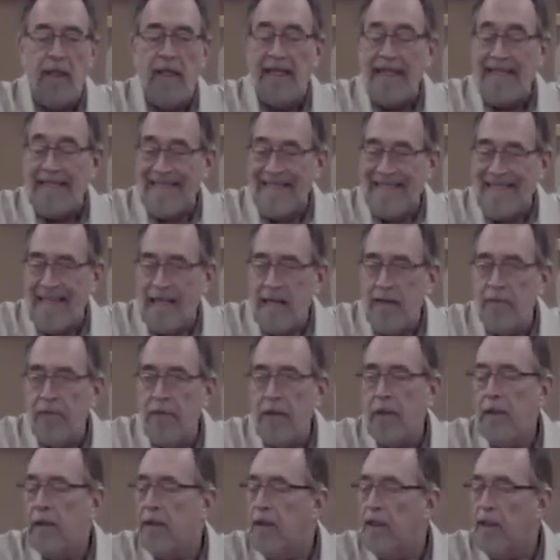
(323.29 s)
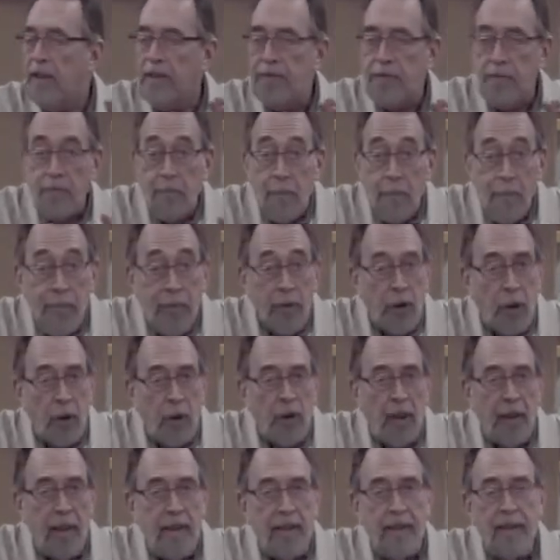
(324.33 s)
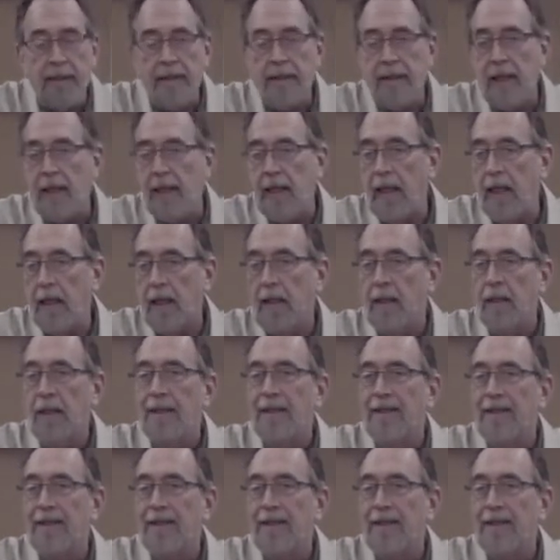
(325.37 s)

It's heavy, it's built like a tank,